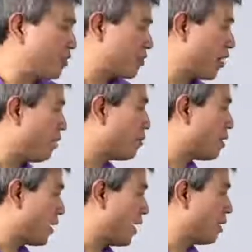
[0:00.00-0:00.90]

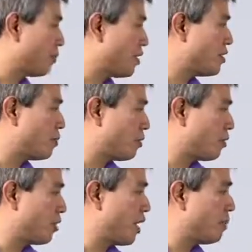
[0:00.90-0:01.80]
software calibration
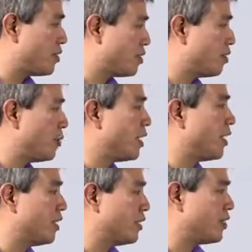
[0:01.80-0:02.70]
program is doing
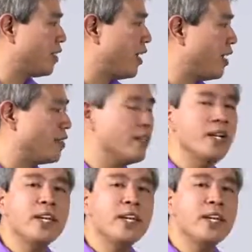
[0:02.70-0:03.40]
in this case